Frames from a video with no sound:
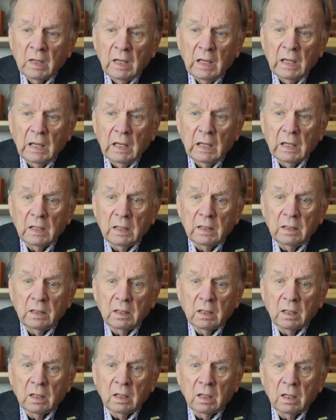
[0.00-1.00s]

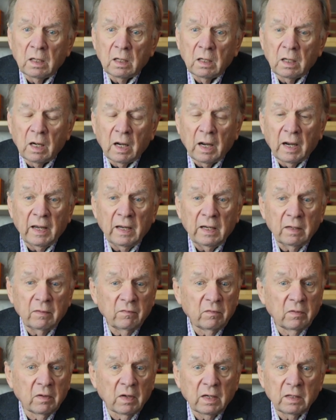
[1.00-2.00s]
And uh,
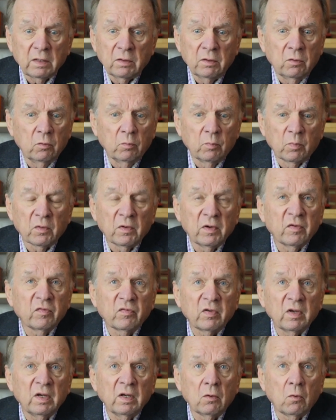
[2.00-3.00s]
I got
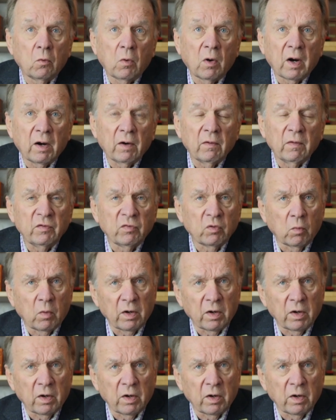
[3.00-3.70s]
numerous inquiries.